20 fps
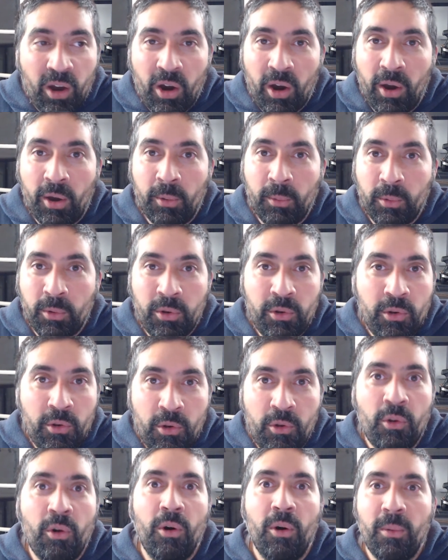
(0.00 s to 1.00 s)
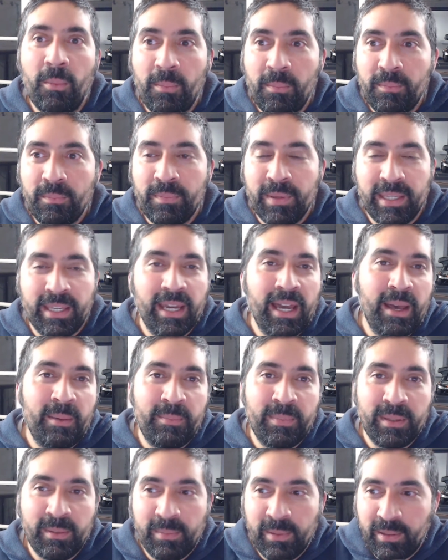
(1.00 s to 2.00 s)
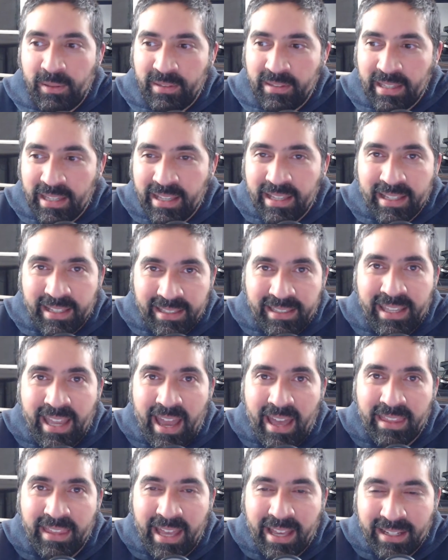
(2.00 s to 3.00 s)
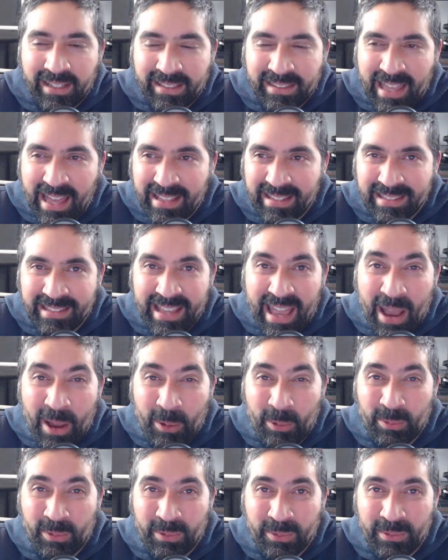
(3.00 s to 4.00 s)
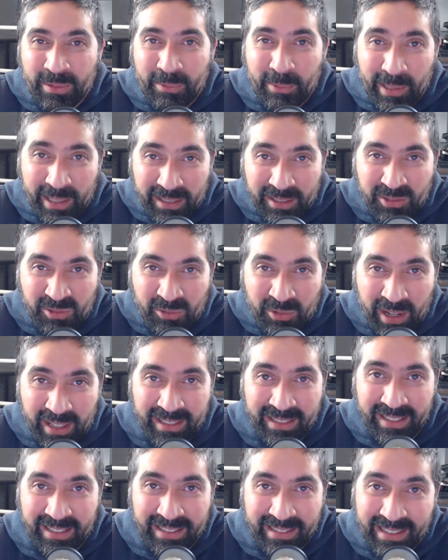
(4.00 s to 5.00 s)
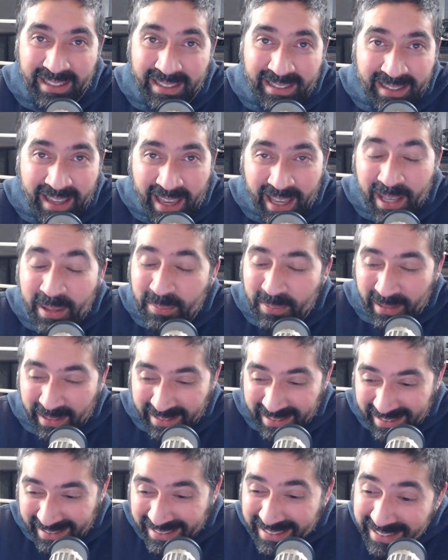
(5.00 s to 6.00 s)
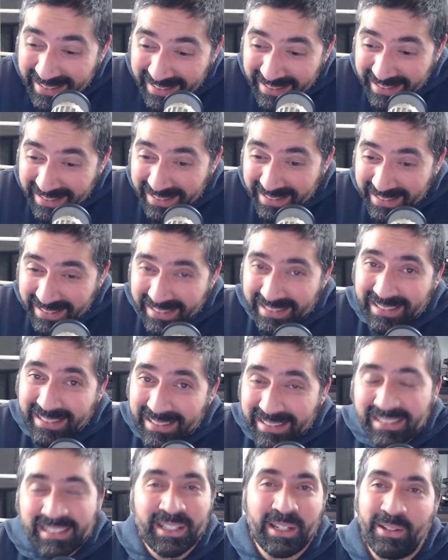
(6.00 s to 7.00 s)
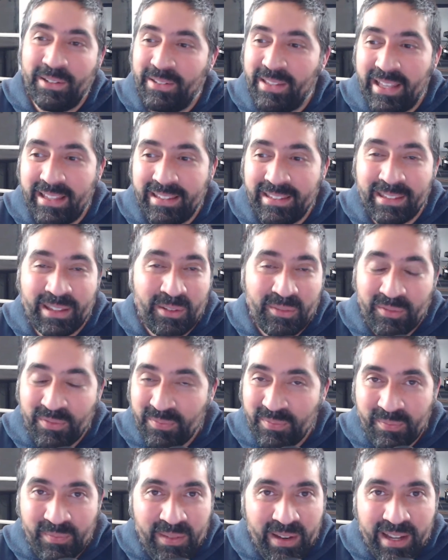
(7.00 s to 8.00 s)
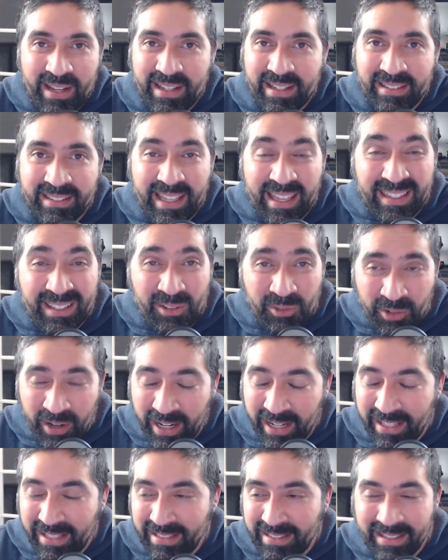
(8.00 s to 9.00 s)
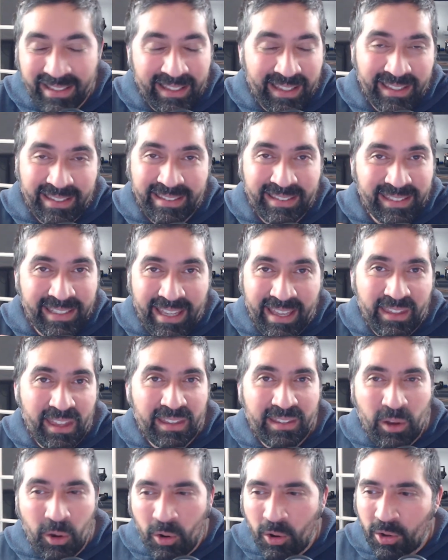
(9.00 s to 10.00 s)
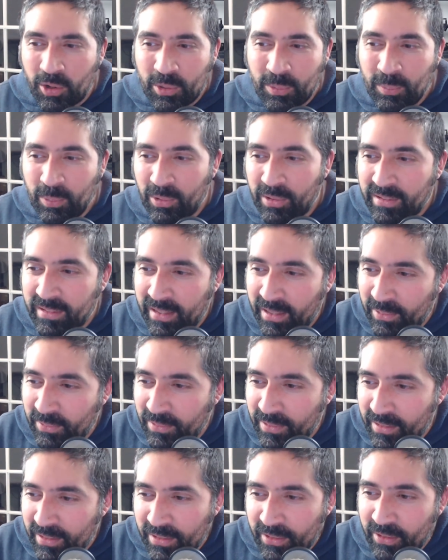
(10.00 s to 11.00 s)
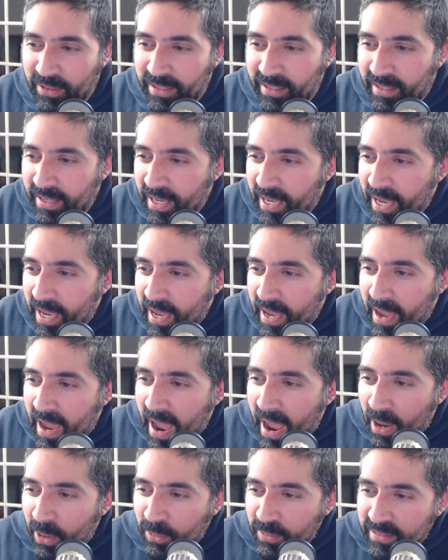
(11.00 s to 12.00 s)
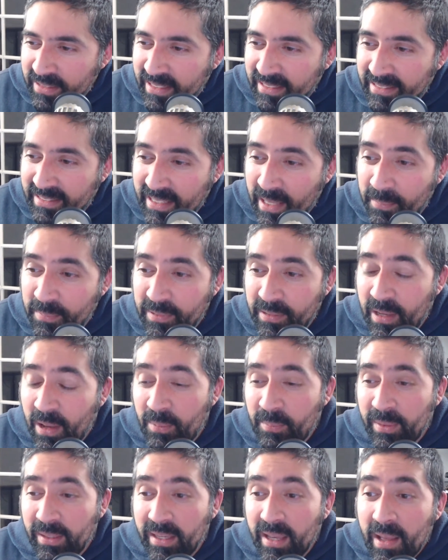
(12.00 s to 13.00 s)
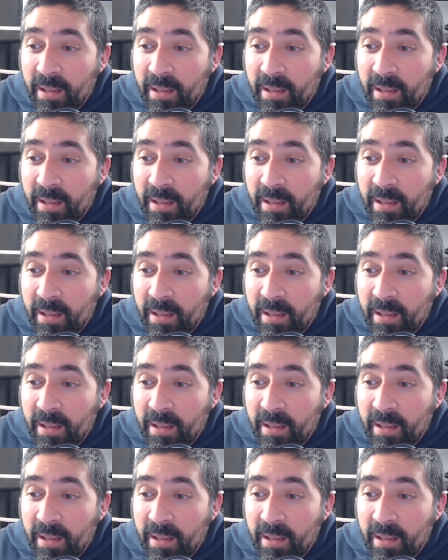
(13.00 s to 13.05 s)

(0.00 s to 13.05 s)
I would not be happy, because yeah, that sound when it stretches the tape, like that stuff, that's crazy. That's a horrible sound at night. How's the steps coming?